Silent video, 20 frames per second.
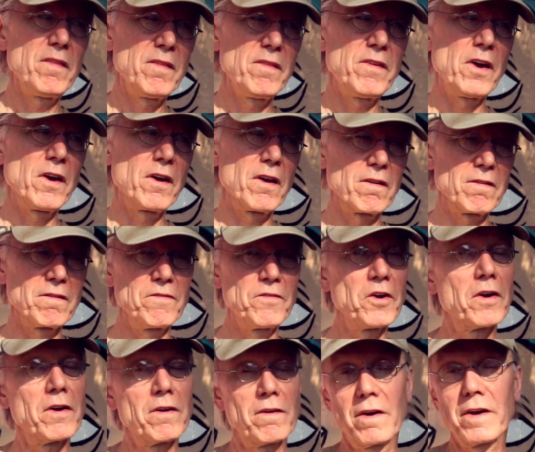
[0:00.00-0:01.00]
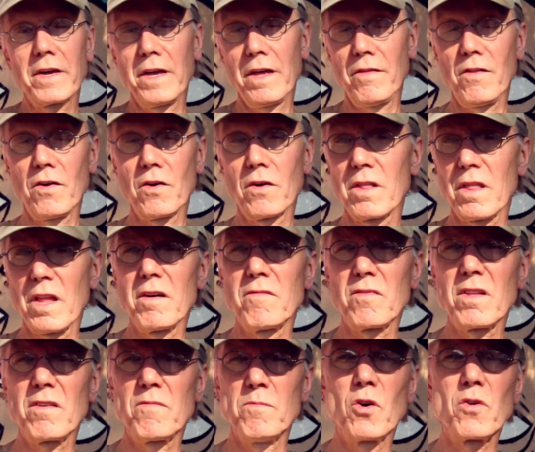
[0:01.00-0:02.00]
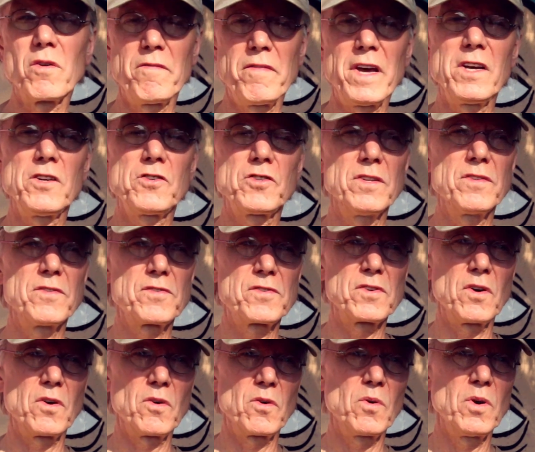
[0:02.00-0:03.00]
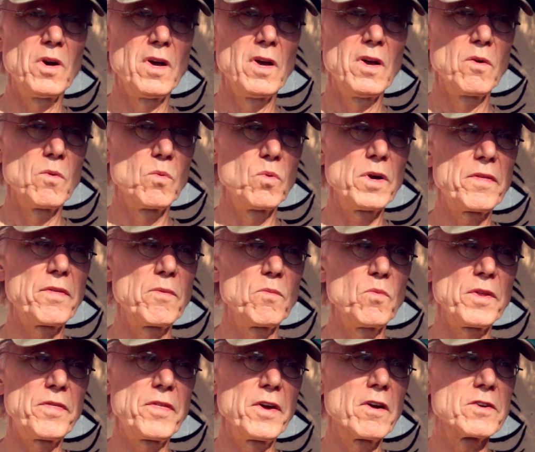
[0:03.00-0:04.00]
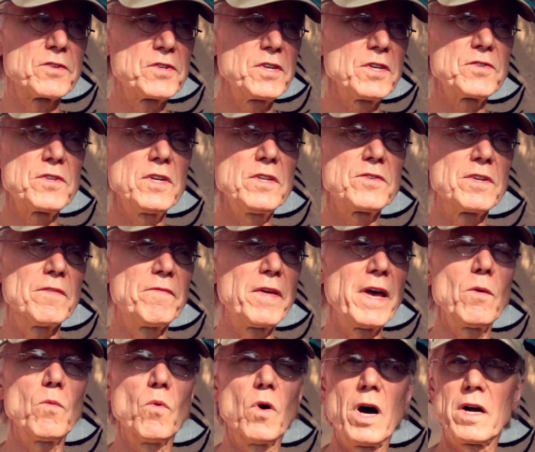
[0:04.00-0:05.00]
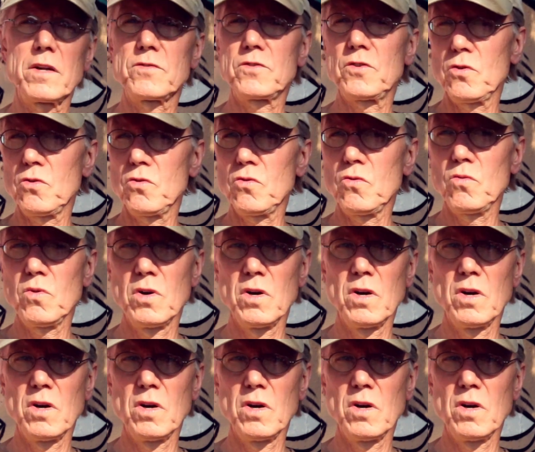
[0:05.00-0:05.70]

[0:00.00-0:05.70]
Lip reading: level of motivation. So with their assistance, if they want to